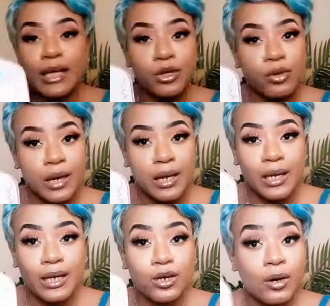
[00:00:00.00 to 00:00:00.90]
that you can
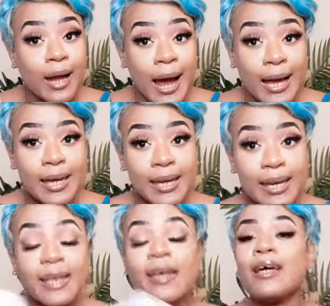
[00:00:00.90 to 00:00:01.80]
heat it on high
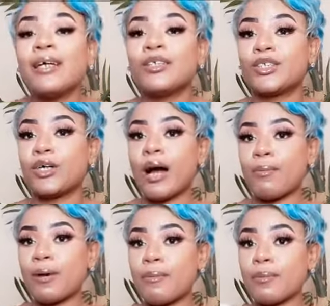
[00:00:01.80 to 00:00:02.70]
heat. So I
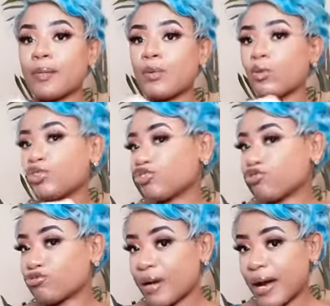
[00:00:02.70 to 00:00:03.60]
probably will
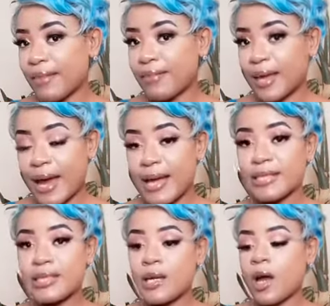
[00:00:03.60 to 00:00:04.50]
try
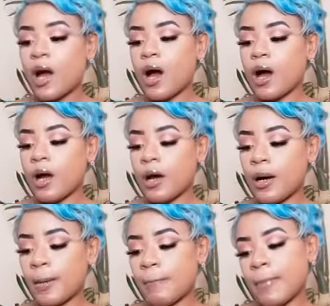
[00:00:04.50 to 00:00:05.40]
that.
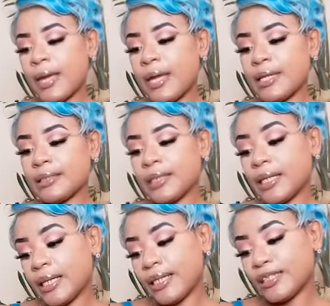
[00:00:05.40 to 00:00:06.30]
It is a
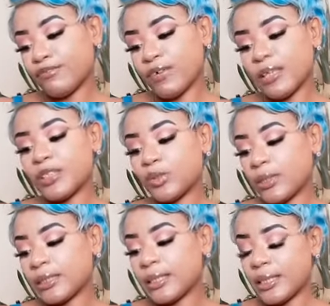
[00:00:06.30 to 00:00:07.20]
lace front
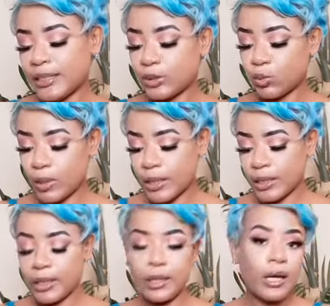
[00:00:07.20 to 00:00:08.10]
Swiss lace
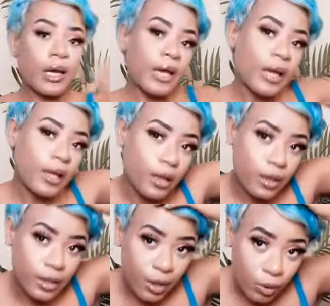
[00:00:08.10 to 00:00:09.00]
wig.
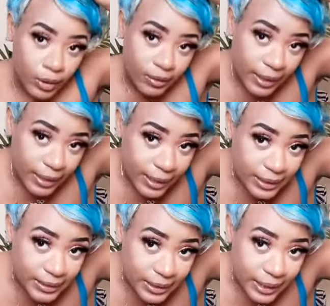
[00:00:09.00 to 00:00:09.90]
The only thing that
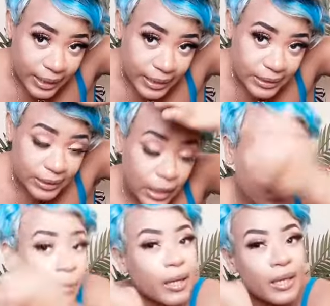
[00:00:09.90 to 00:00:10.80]
is lace,
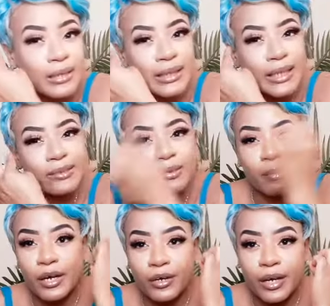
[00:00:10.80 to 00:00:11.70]
it is lace from
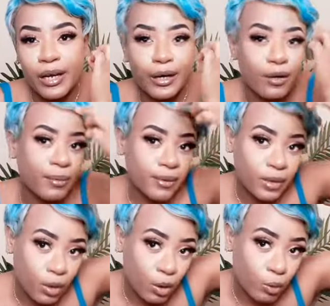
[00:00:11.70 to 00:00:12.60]
ear to ear, but
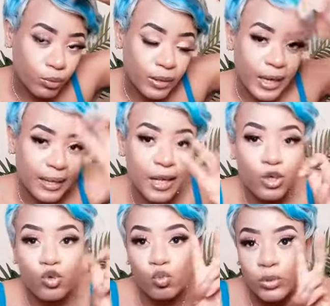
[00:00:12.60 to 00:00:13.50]
the thing
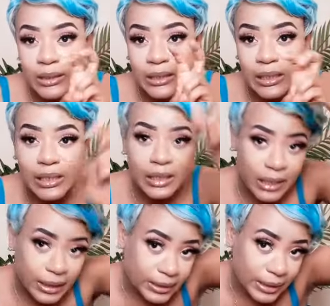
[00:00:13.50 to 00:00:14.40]
that you see
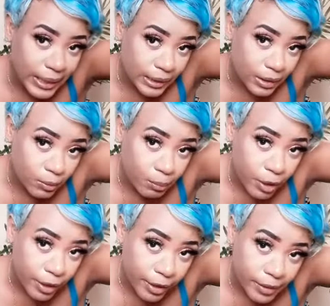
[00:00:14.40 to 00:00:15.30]
is like the
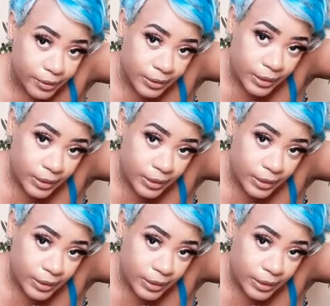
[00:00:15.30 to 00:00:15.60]
part